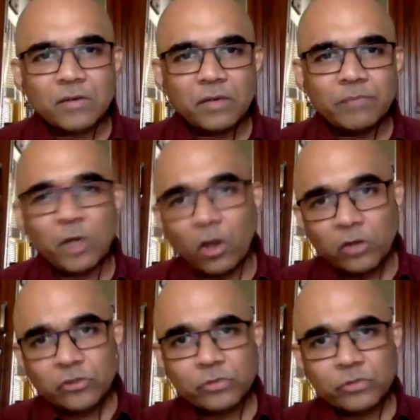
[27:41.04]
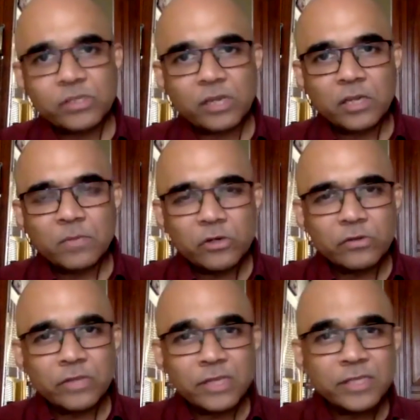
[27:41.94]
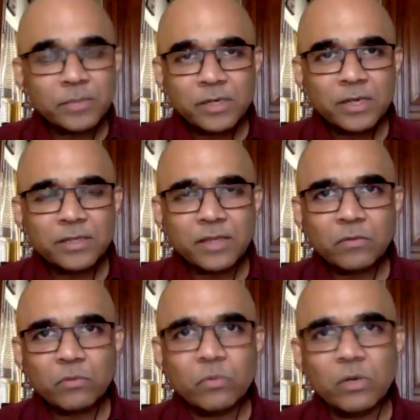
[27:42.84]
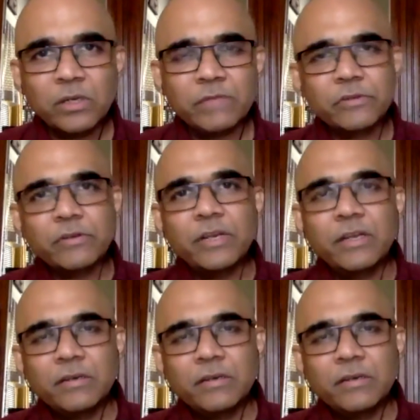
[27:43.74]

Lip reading: belongs to its time, or do you think something like that would work even today?